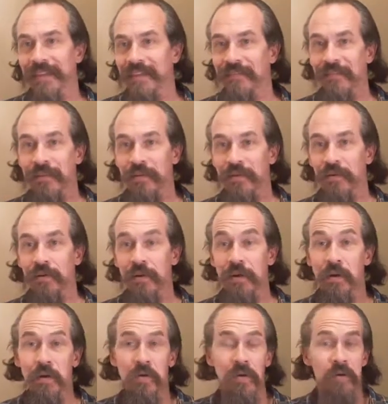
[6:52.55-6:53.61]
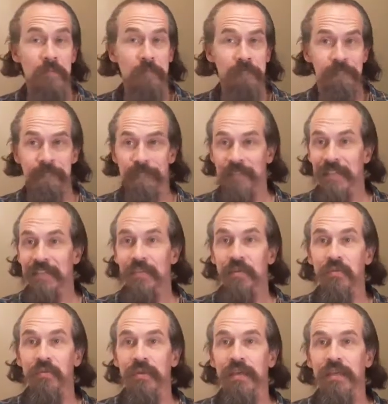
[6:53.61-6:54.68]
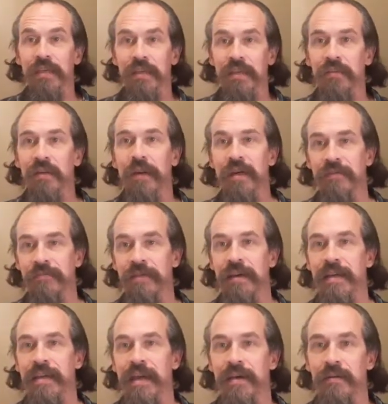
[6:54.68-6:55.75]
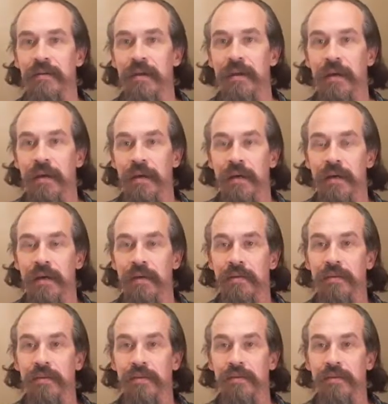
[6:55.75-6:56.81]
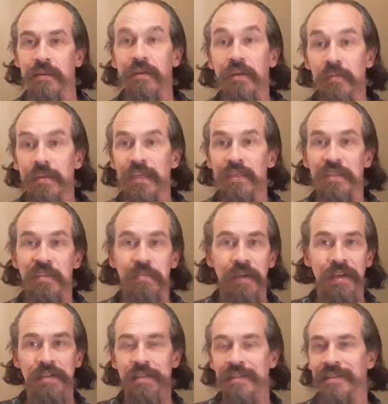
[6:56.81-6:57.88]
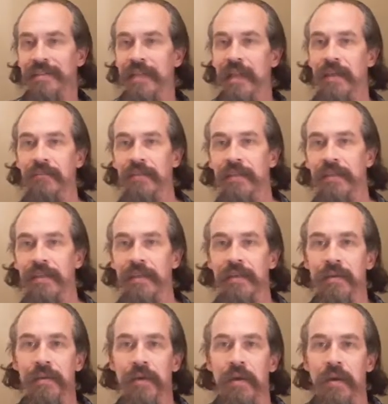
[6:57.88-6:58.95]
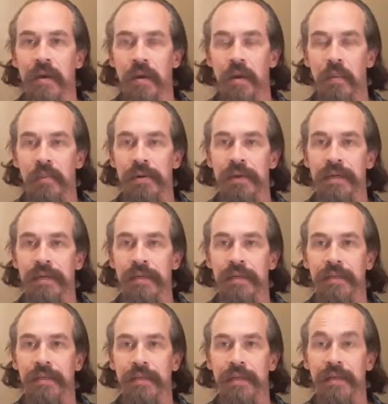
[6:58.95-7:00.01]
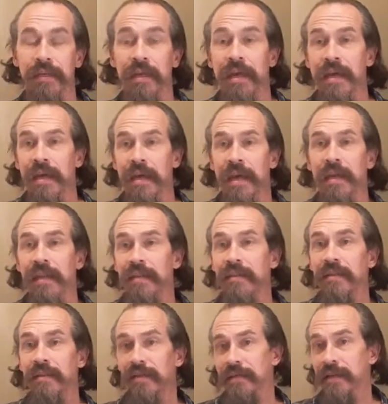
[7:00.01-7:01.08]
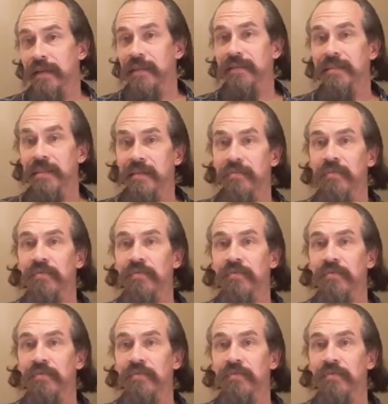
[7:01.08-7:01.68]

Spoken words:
If you don't know, that's a really good way to find out. You could be a specialist in everything, but like I said